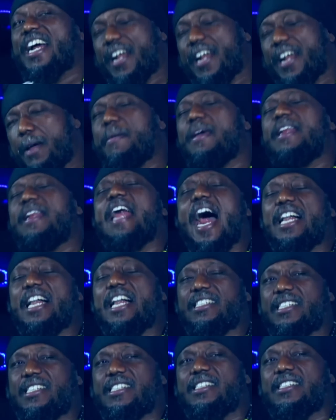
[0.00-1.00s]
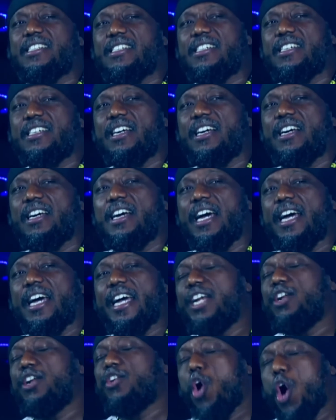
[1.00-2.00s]
Criminals,
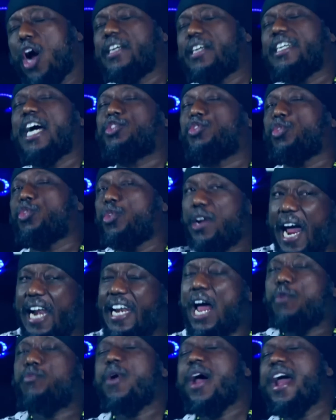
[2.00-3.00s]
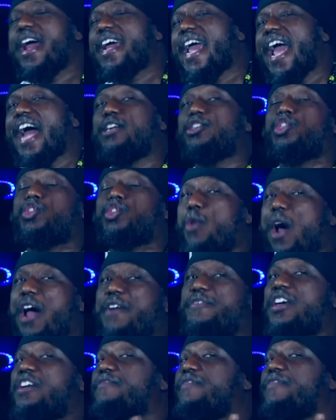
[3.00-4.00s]
in order to run away and
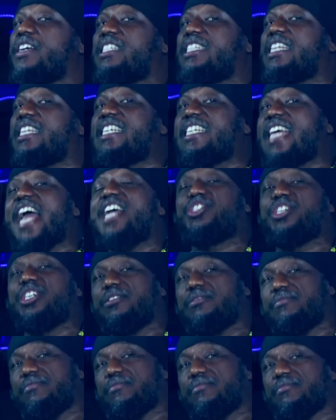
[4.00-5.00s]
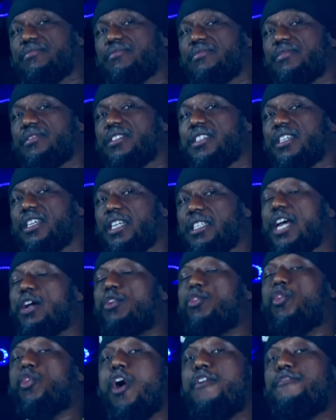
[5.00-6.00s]
swerve investigation, they
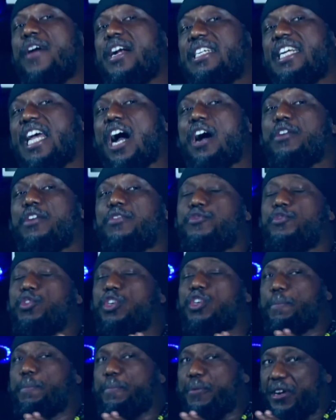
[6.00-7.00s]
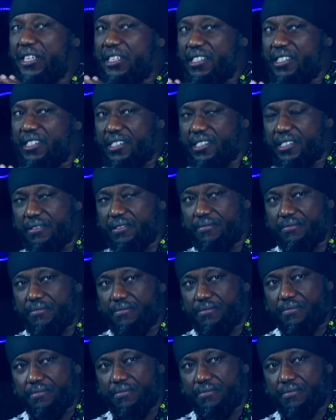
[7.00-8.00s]
cover their footprints.
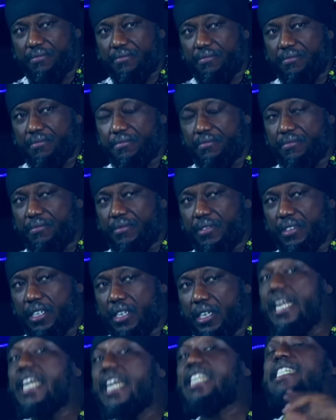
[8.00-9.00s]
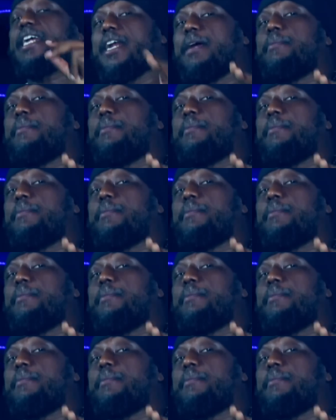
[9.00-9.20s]
These